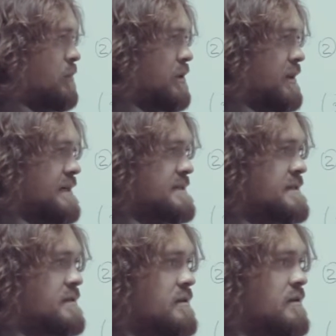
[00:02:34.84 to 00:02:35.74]

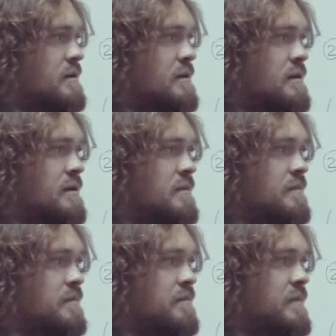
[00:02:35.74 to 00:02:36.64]
plus the
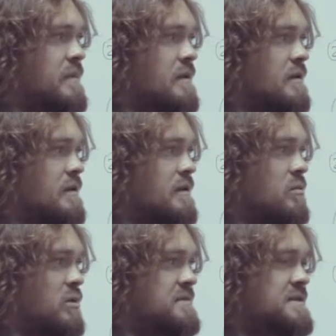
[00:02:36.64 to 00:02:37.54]

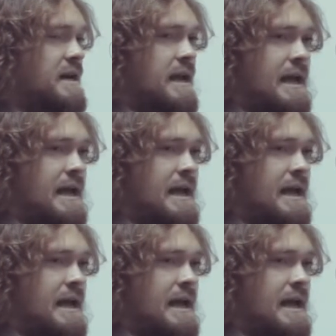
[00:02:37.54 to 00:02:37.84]
website